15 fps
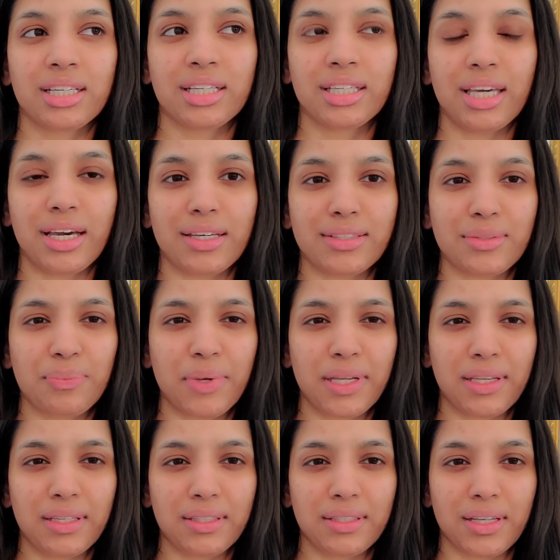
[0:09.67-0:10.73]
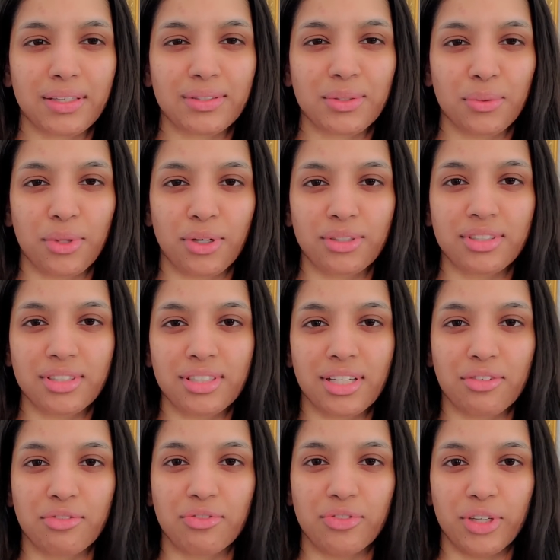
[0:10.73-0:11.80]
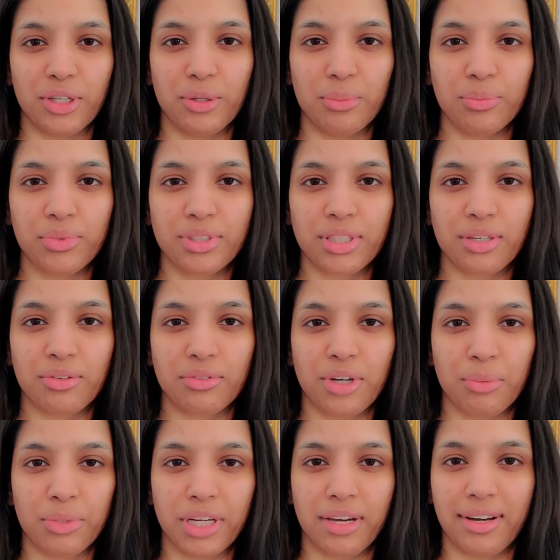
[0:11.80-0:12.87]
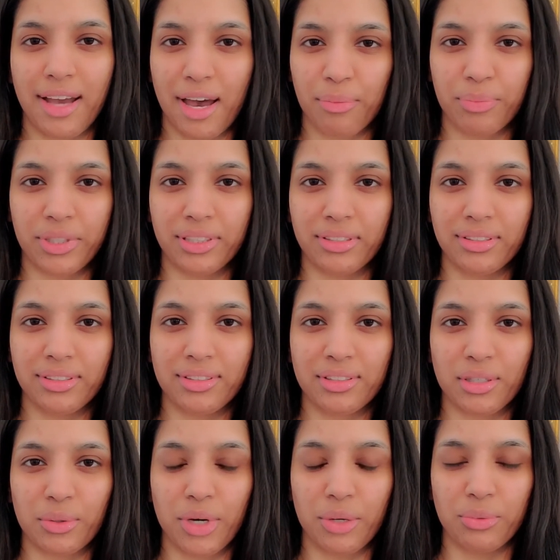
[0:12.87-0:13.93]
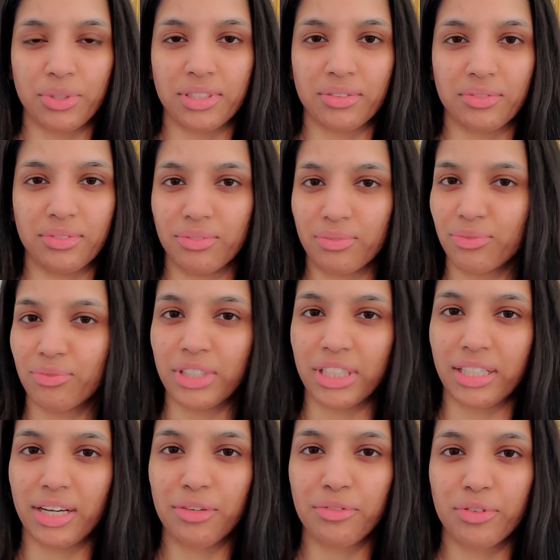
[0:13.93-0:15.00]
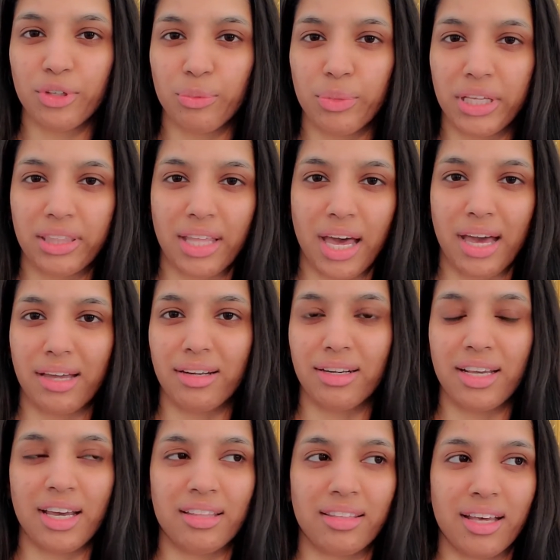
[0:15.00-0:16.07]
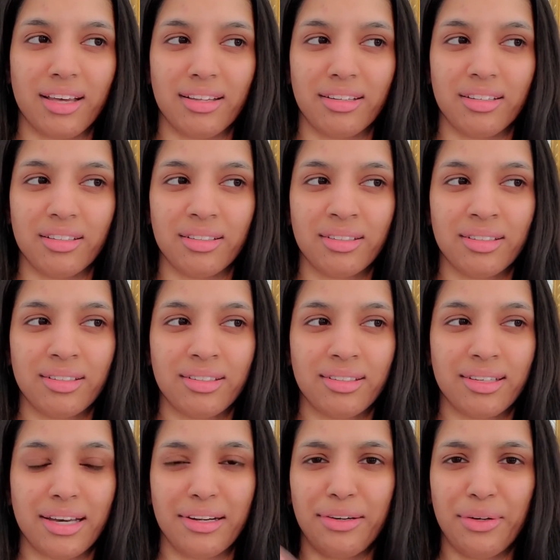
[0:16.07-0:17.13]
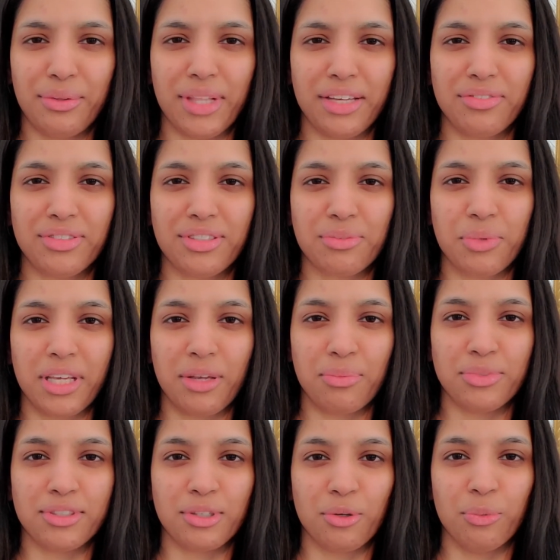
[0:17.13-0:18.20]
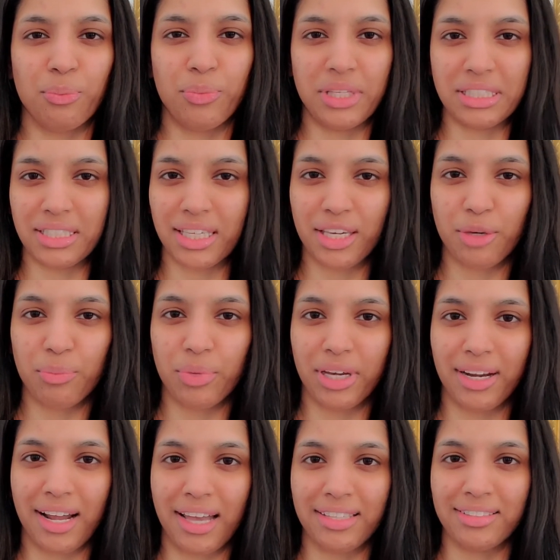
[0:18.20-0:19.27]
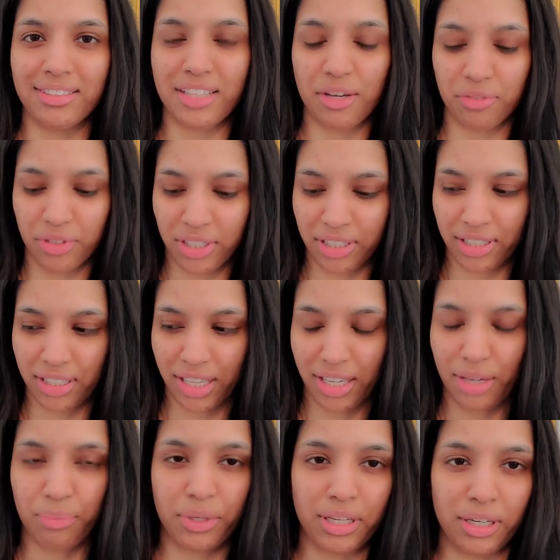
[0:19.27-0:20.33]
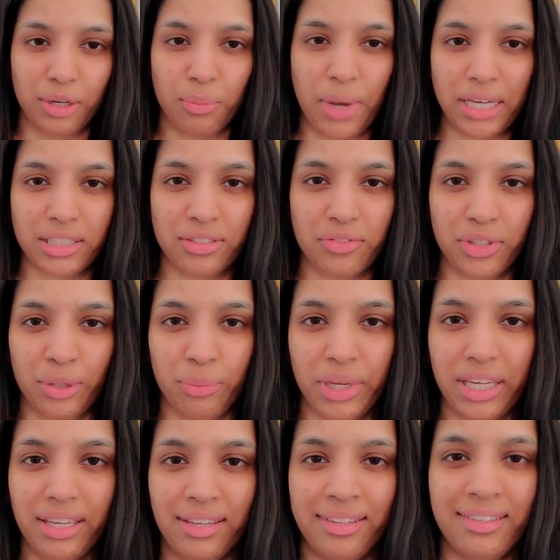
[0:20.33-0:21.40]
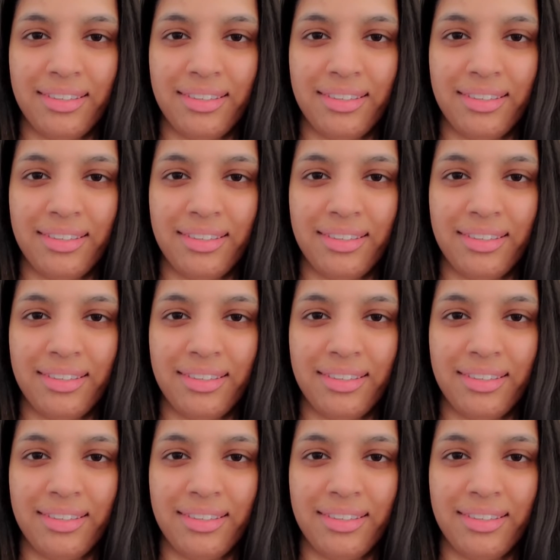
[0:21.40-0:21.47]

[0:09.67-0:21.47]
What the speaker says: Yeah, it's been like so long since I filmed. Ramadan happened, so I was really not filming then, and then I don't know, life just became so busy, but I definitely am gonna go back to filming.